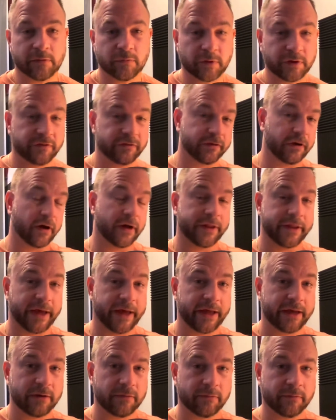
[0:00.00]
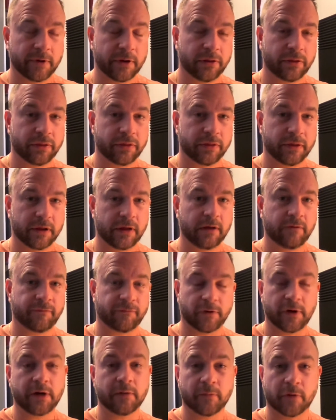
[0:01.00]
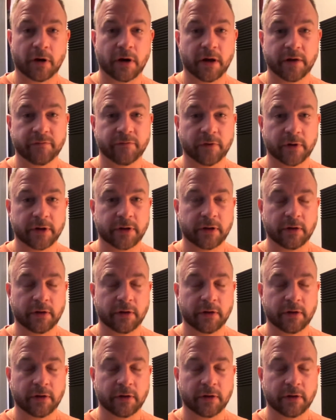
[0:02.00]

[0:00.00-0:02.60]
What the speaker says: and we saw that with the Freedom Convoy.